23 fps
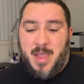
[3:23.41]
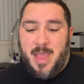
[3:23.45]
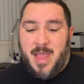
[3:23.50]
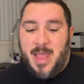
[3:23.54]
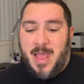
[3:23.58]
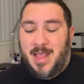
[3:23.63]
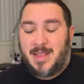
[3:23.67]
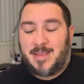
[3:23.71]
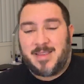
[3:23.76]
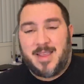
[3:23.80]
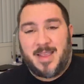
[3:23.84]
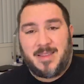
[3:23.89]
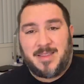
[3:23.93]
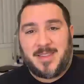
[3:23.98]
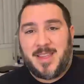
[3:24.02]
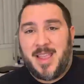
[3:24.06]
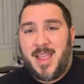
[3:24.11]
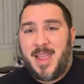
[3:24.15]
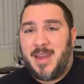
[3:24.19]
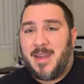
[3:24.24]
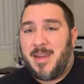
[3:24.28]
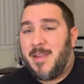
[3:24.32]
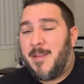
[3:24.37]
As I
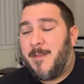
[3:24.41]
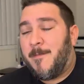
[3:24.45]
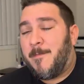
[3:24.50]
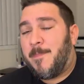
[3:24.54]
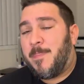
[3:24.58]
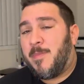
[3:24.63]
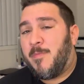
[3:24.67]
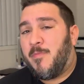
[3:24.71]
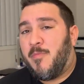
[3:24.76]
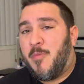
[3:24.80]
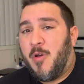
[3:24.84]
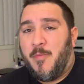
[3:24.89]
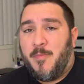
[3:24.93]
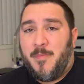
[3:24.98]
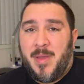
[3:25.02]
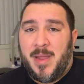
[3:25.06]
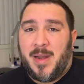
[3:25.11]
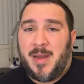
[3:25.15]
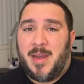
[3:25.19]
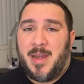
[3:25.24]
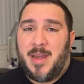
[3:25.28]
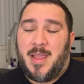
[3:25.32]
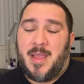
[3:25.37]
said,
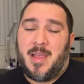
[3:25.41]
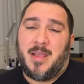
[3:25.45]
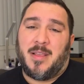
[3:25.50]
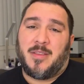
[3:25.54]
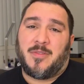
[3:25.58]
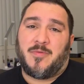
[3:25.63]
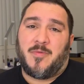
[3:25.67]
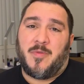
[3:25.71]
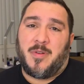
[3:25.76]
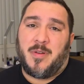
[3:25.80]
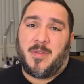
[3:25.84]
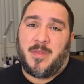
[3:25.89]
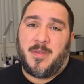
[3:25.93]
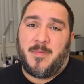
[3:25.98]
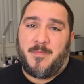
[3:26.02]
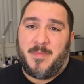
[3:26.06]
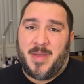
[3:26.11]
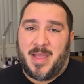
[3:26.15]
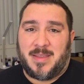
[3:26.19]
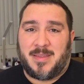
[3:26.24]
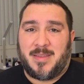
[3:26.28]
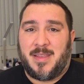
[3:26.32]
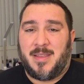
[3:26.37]
mobility is one of the
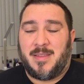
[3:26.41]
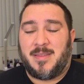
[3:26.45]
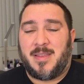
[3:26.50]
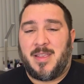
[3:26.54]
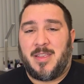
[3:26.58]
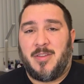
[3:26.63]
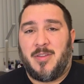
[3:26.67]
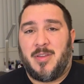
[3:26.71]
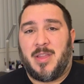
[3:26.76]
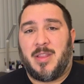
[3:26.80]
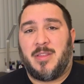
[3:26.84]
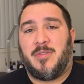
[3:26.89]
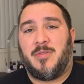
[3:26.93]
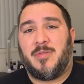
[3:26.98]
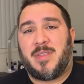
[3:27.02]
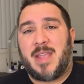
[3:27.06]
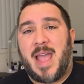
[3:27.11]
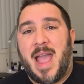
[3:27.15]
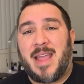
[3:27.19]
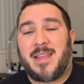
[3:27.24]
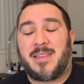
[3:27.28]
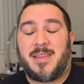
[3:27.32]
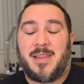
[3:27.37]
best things that you can do
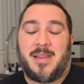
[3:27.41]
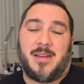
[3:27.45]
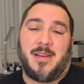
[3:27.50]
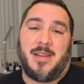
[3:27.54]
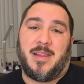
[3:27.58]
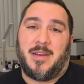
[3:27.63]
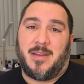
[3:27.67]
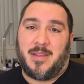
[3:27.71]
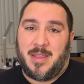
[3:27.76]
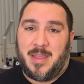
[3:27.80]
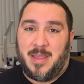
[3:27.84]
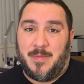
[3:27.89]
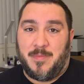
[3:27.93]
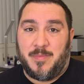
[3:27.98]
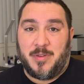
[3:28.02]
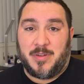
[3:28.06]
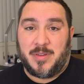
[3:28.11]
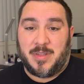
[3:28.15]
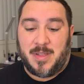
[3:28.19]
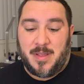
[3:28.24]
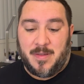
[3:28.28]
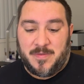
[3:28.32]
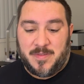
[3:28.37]
tactically to keep
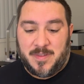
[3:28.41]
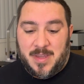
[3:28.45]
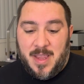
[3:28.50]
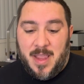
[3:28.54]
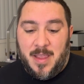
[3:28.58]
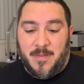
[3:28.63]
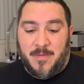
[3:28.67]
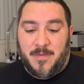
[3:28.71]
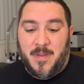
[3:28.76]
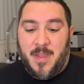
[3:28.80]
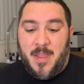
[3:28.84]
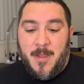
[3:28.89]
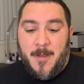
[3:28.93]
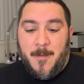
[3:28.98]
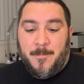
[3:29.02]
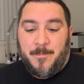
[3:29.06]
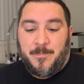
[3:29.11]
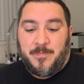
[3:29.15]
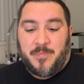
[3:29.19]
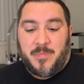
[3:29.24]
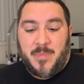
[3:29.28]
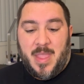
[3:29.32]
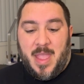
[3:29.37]
yourself
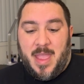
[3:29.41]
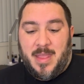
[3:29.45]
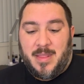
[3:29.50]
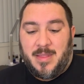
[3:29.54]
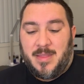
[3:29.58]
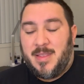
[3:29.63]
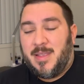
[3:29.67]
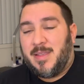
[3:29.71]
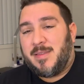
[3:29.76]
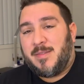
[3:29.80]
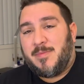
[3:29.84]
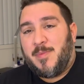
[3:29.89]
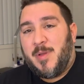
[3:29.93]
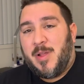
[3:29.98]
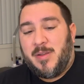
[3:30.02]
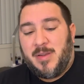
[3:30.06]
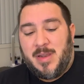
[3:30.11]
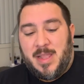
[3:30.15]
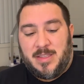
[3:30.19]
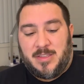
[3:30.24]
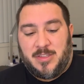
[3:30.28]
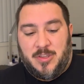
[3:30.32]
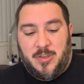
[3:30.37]
safe. And this spell
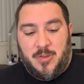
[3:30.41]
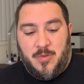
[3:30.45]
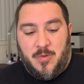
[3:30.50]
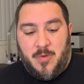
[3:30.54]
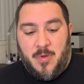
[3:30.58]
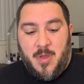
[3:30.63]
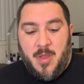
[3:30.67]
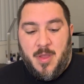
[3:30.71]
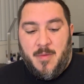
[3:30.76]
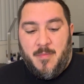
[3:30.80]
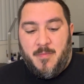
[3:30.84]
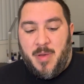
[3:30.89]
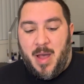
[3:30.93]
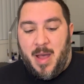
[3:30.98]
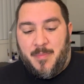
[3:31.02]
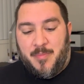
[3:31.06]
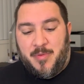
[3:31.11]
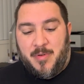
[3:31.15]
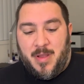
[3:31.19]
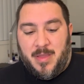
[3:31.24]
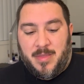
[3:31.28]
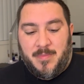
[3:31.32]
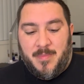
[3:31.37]
lets you pop
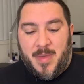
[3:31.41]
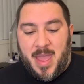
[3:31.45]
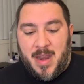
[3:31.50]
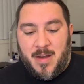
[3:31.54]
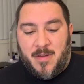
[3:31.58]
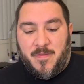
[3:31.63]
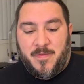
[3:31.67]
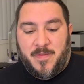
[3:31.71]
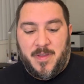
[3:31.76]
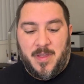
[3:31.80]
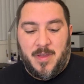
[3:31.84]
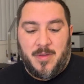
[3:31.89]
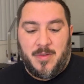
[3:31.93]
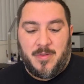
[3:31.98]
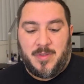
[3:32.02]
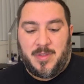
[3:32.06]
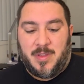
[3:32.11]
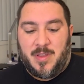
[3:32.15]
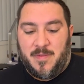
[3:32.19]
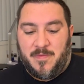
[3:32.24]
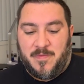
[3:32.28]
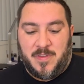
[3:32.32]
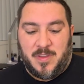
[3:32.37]
around the battlefield,
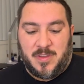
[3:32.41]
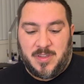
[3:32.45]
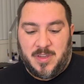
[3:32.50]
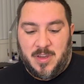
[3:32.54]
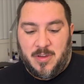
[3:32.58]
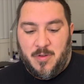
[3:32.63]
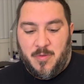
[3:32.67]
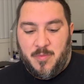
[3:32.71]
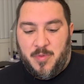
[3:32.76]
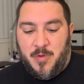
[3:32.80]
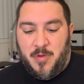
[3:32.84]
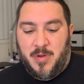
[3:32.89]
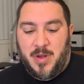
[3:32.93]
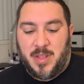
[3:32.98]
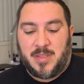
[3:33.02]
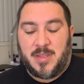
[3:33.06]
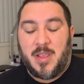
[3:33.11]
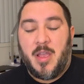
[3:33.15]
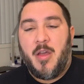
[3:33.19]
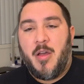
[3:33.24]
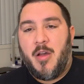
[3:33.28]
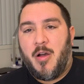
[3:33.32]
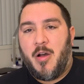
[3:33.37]
confusing your opponents,
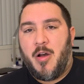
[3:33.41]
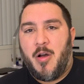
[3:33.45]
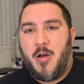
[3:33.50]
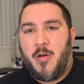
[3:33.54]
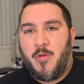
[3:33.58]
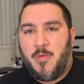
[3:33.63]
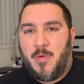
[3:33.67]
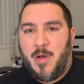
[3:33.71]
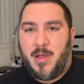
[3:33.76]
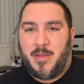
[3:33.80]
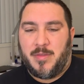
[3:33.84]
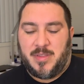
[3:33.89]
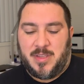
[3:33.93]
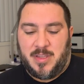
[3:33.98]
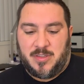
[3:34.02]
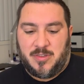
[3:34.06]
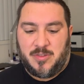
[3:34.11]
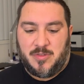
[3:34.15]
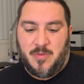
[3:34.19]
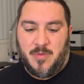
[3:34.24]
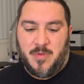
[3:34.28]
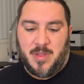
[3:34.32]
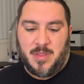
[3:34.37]
all while
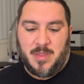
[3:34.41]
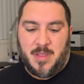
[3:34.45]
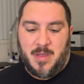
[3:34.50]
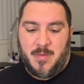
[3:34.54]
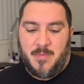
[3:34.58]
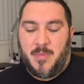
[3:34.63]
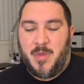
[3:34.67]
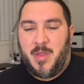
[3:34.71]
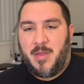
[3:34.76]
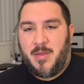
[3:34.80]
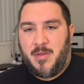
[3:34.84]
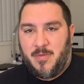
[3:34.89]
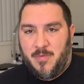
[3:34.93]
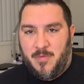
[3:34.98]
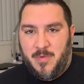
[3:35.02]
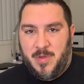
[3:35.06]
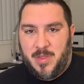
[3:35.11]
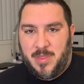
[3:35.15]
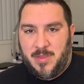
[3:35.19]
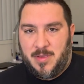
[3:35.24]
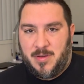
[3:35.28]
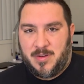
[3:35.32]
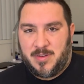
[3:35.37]
destroying them
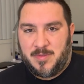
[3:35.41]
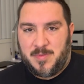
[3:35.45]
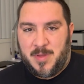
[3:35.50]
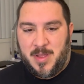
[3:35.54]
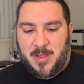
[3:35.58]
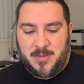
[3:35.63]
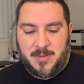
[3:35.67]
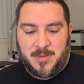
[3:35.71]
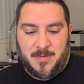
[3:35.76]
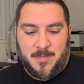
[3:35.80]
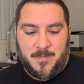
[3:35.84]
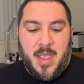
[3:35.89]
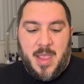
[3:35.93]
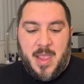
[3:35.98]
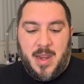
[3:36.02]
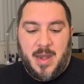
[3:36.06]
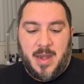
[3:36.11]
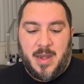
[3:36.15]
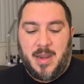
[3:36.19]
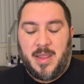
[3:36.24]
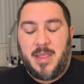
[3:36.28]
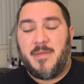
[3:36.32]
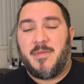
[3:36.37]
with your spells.
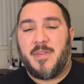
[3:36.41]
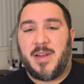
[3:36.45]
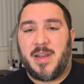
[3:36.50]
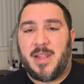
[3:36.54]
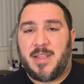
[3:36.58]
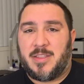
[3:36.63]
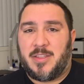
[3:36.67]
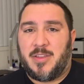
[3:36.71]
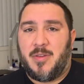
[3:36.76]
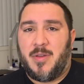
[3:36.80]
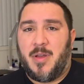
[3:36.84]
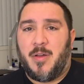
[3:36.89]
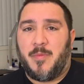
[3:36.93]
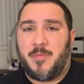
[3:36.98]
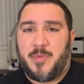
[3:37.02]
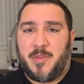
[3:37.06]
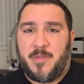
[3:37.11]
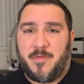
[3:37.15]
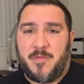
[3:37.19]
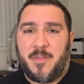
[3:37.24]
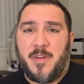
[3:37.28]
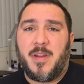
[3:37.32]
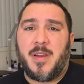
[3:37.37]
It even lets you help
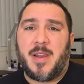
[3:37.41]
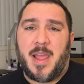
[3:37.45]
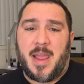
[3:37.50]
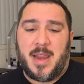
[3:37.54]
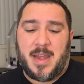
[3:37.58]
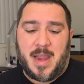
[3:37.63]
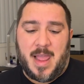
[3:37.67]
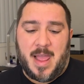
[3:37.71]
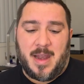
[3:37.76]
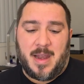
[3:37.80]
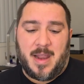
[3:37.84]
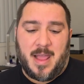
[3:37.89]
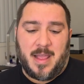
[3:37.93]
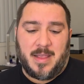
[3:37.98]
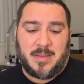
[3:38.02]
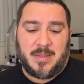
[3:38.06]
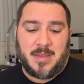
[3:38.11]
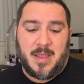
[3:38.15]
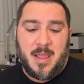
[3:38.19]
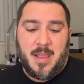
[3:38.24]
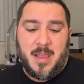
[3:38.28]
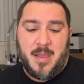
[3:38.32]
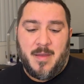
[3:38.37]
the frontline
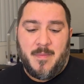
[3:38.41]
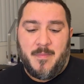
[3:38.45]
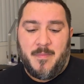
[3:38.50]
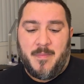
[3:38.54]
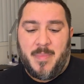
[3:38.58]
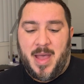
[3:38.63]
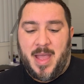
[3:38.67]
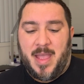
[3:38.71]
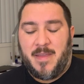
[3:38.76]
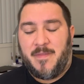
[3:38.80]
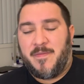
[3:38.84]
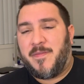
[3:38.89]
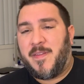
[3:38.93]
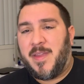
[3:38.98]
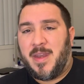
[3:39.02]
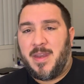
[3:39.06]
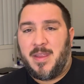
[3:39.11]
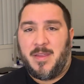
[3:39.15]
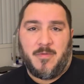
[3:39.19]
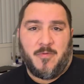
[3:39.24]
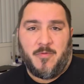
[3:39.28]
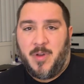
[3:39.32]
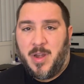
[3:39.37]
allies by
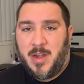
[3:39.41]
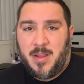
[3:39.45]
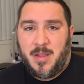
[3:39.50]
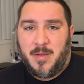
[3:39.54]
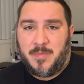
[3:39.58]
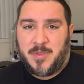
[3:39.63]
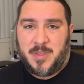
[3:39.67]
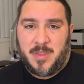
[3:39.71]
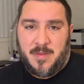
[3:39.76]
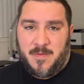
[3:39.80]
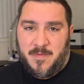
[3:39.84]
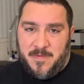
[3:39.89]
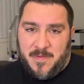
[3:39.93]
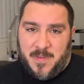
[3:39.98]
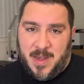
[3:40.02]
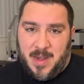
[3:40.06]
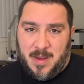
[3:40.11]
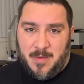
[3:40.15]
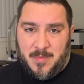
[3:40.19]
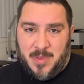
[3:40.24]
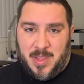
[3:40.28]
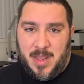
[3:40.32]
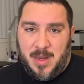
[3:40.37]
running up to them,
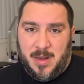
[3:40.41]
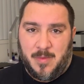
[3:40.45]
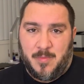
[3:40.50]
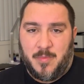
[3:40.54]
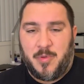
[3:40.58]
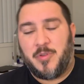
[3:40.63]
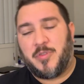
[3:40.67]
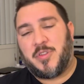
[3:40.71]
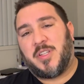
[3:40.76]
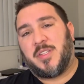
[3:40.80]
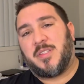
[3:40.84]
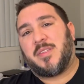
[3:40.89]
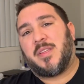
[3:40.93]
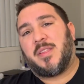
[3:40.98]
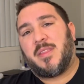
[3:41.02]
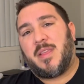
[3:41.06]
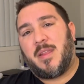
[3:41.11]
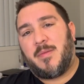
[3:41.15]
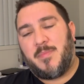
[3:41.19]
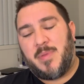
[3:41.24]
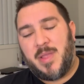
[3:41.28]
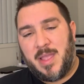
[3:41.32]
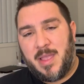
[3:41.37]
feeding them healing potions, and
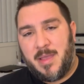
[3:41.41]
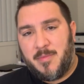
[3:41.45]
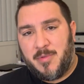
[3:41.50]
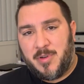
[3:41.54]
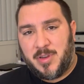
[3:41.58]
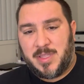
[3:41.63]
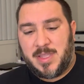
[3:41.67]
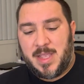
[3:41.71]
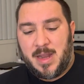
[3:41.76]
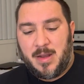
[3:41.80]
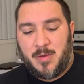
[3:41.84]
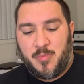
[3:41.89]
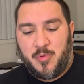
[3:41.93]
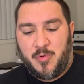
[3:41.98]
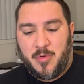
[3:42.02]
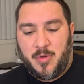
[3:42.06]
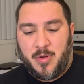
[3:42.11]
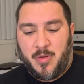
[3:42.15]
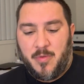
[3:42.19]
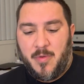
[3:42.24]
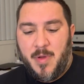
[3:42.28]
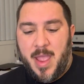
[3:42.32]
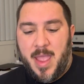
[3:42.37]
then being able to
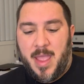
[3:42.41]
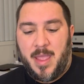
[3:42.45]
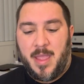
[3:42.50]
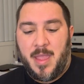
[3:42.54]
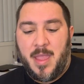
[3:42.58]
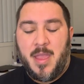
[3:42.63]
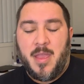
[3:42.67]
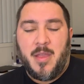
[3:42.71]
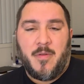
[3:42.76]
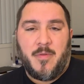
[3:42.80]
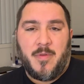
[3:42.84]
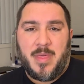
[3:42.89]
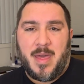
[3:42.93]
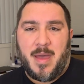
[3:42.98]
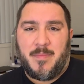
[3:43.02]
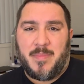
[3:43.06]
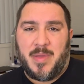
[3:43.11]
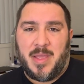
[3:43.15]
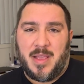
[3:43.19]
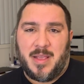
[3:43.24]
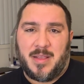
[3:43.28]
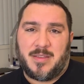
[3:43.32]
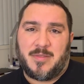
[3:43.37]
teleport away without
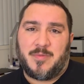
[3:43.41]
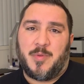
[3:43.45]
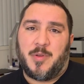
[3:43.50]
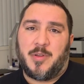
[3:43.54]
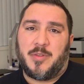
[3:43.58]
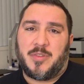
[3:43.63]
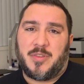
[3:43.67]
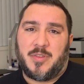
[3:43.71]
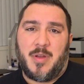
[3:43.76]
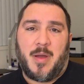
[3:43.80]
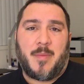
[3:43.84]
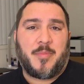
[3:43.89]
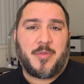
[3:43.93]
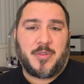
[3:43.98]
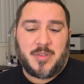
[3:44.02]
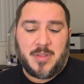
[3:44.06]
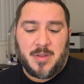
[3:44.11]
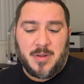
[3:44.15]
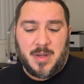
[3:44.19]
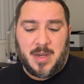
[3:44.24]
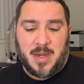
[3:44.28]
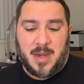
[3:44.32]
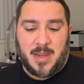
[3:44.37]
being exposed to
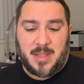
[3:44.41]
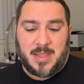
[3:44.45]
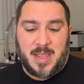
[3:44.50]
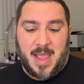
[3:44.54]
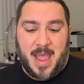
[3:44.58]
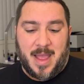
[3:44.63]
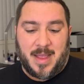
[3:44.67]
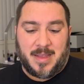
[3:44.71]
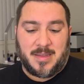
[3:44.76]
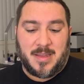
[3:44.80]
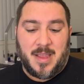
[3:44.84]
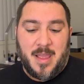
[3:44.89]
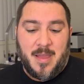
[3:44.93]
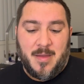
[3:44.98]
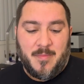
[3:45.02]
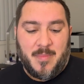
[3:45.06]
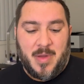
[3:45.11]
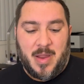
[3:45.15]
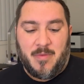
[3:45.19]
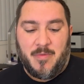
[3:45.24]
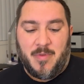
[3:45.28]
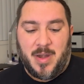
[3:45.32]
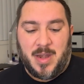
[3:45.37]
opportunity attacks
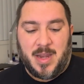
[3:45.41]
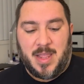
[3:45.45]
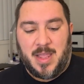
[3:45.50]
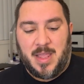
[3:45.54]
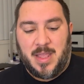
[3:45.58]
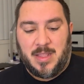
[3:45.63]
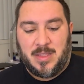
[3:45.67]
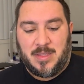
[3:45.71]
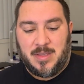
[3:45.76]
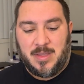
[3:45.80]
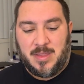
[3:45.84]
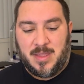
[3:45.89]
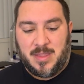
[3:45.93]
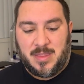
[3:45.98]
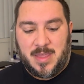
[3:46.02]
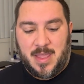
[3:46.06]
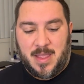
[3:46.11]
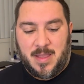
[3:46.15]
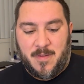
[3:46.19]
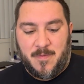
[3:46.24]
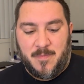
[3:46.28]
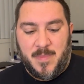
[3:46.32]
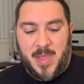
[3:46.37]
by running into the
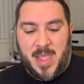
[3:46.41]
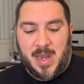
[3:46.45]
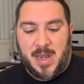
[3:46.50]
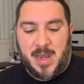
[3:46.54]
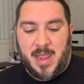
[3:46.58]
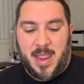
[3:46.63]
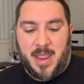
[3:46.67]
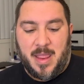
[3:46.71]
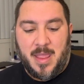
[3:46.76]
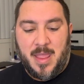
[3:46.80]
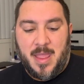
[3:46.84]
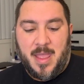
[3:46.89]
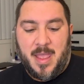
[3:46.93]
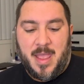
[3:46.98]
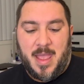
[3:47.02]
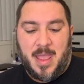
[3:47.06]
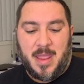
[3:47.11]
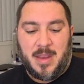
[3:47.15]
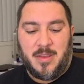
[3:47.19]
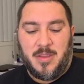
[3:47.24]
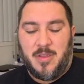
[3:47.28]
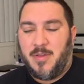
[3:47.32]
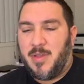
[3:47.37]
thick of melee,
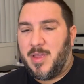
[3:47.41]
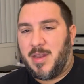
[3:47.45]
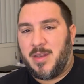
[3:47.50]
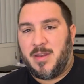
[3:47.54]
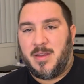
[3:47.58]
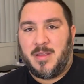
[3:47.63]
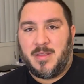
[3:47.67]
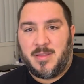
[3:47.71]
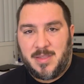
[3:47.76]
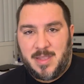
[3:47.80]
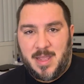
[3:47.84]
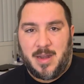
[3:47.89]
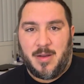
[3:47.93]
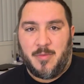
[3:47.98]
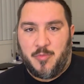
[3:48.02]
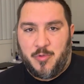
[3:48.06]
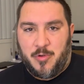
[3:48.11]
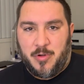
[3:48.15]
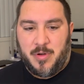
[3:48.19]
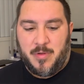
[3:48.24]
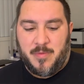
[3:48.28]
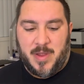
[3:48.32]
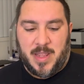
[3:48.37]
and you can
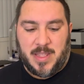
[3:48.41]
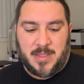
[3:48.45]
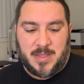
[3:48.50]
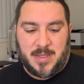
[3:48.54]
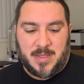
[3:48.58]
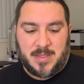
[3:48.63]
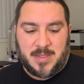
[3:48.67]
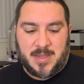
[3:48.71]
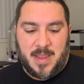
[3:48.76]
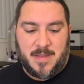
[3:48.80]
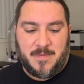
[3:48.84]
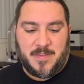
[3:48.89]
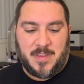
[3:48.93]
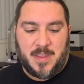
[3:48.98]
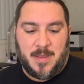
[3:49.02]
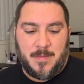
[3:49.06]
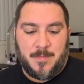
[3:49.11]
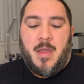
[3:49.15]
teleport away to safety.